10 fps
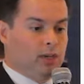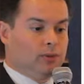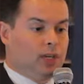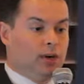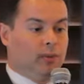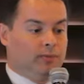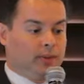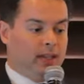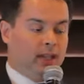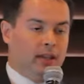So
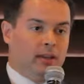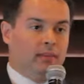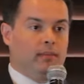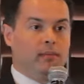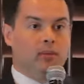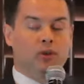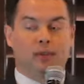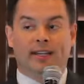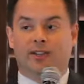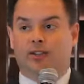most
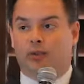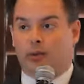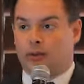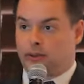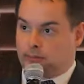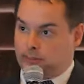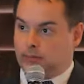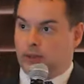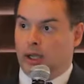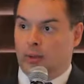patients with
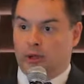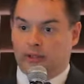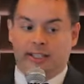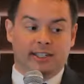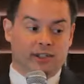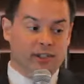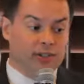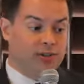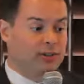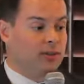work-related
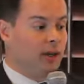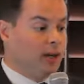injuries,